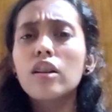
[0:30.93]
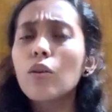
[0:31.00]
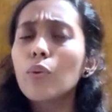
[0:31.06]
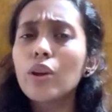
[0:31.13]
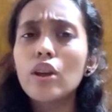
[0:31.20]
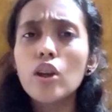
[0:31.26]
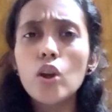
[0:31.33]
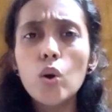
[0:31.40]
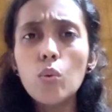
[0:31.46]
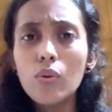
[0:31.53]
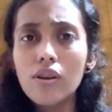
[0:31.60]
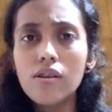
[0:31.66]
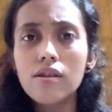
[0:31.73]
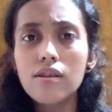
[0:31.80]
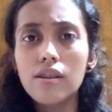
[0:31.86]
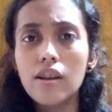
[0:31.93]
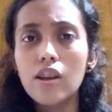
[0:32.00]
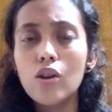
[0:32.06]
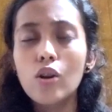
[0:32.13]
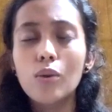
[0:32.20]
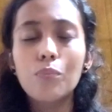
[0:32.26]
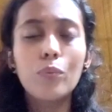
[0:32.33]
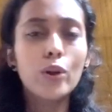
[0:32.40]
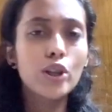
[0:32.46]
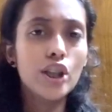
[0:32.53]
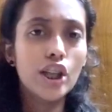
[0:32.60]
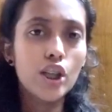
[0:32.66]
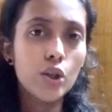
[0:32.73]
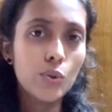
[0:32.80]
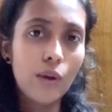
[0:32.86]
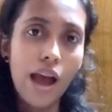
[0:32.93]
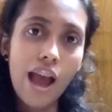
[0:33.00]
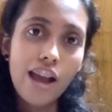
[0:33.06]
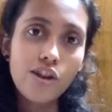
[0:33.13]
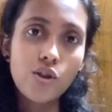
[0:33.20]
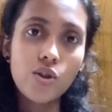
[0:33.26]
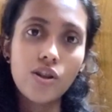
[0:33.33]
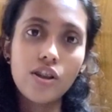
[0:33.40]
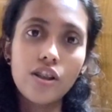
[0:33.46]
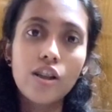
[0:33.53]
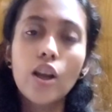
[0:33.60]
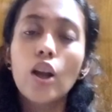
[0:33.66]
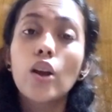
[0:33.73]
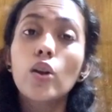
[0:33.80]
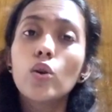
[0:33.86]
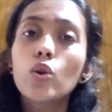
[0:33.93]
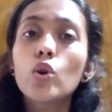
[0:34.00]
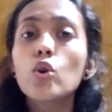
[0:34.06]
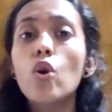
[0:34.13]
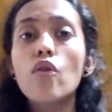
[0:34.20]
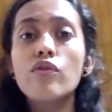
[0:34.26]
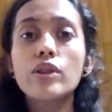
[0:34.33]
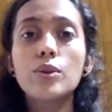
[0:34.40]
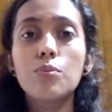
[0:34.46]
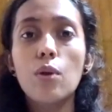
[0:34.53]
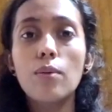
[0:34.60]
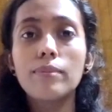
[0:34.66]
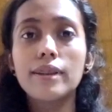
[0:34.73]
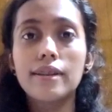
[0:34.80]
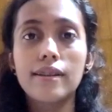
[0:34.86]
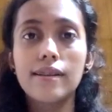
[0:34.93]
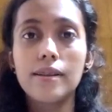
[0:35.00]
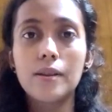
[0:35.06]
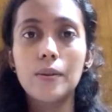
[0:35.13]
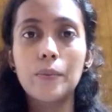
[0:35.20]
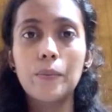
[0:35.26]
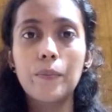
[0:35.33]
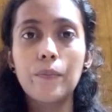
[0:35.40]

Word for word: Now, here we see God putting into action two of his promises.